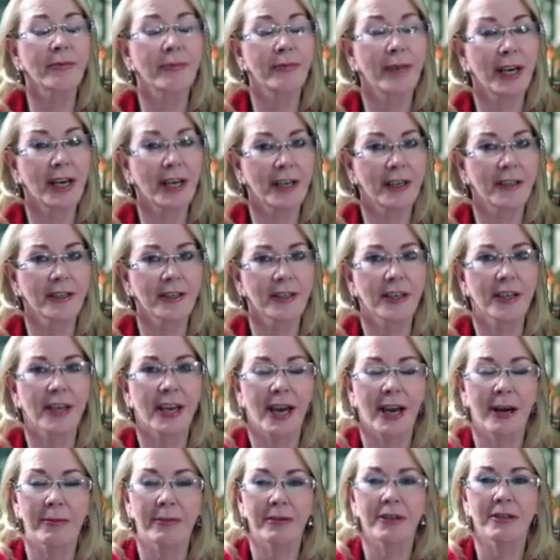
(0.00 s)
but
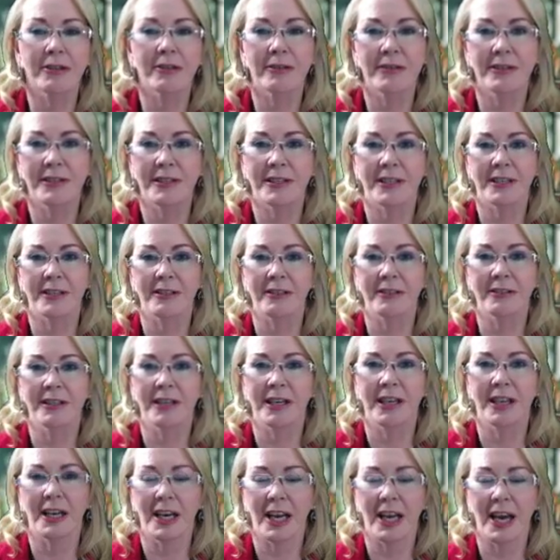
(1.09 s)
Capricorn's going to
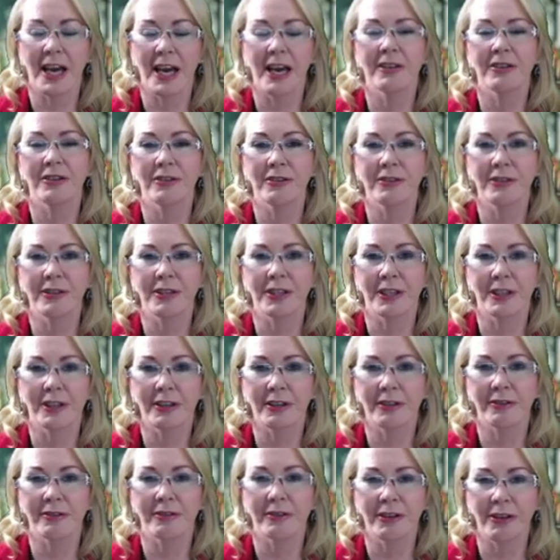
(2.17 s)
allow you to,